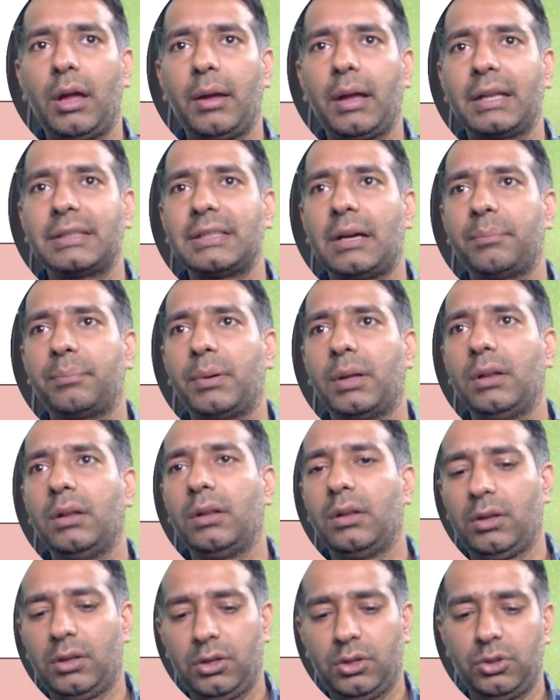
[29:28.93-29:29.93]

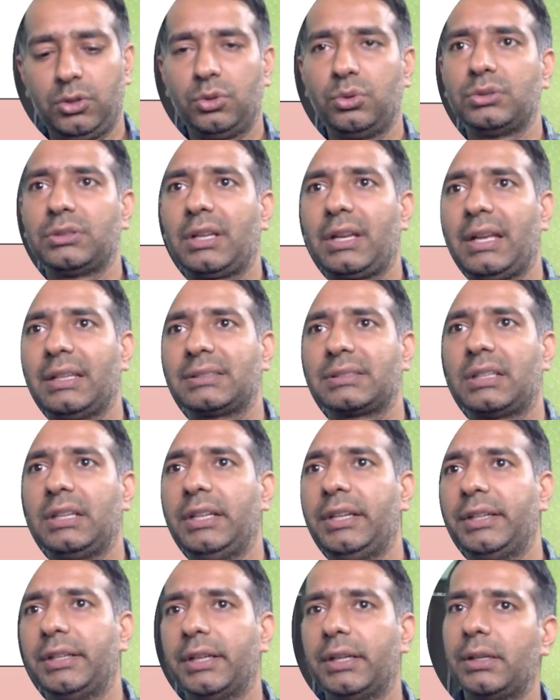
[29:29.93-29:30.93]
example, user has
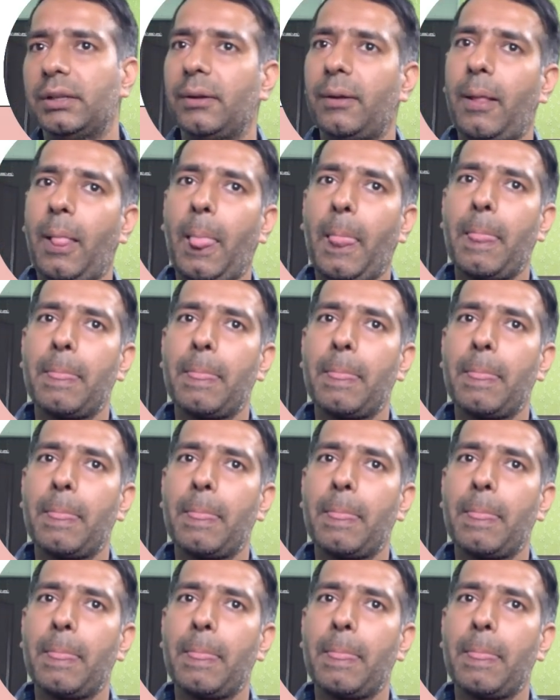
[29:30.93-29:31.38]
cleaned it,